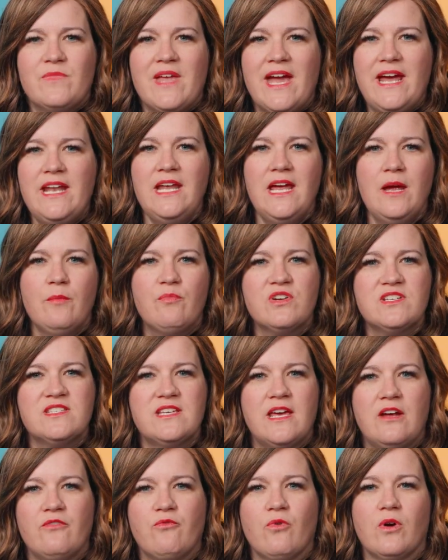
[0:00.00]

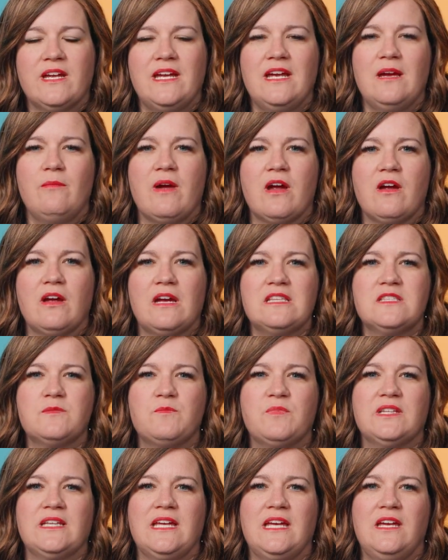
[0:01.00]
88% of working Americans
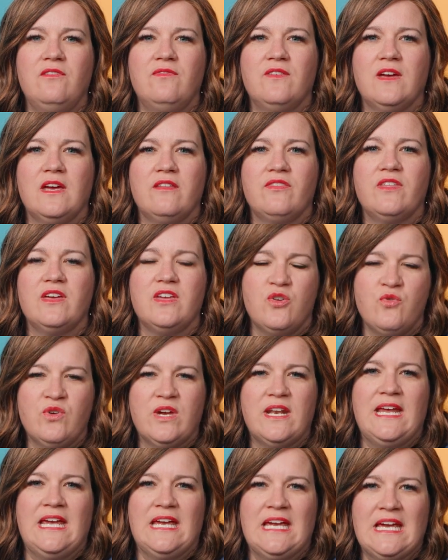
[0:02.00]
believe that you
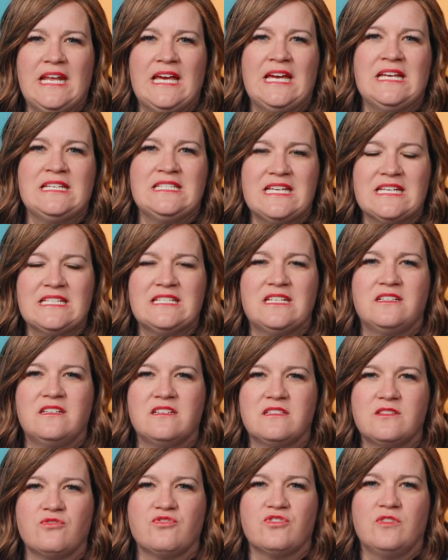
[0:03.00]
can get addicted to
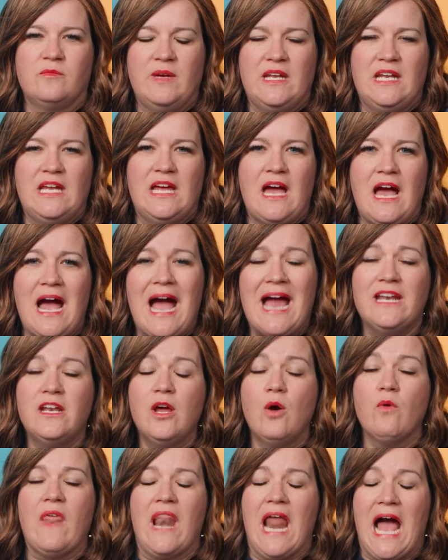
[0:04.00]
social media. I
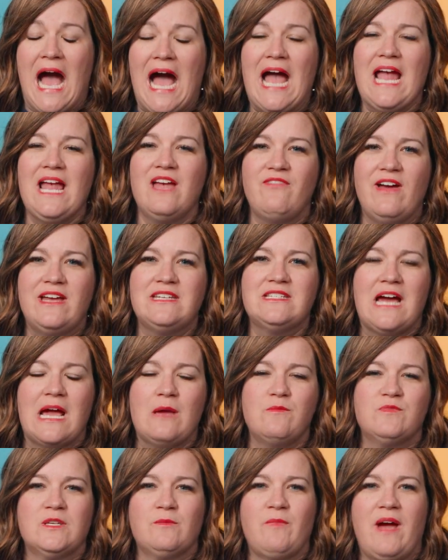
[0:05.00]
know that I have had
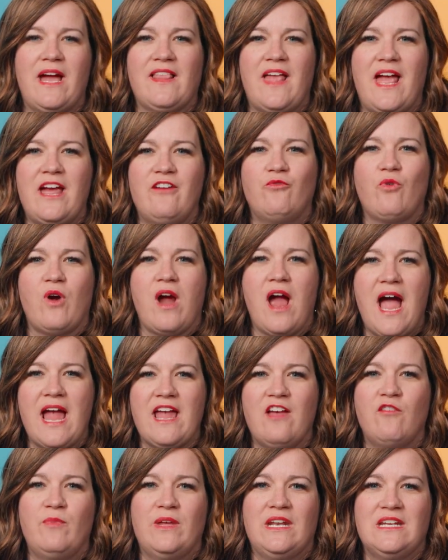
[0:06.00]
times in my life where I
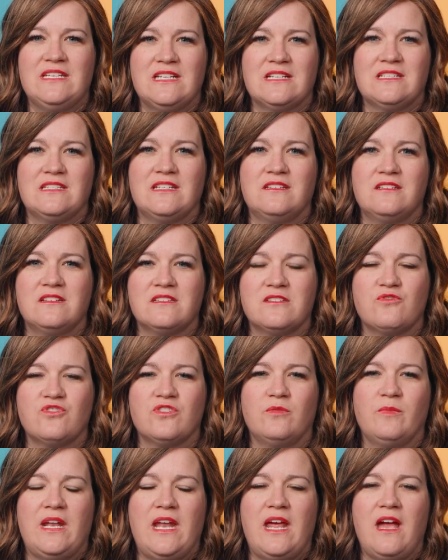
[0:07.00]
have been addicted to
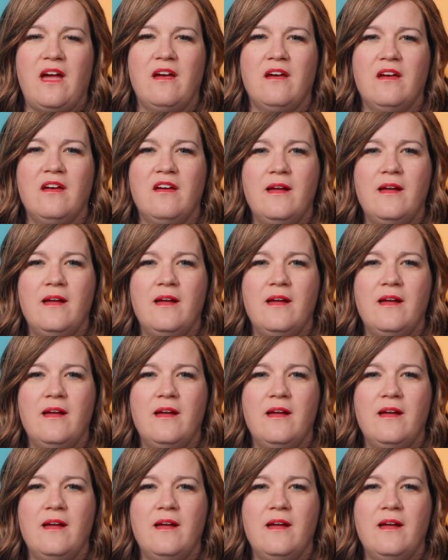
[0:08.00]
social media.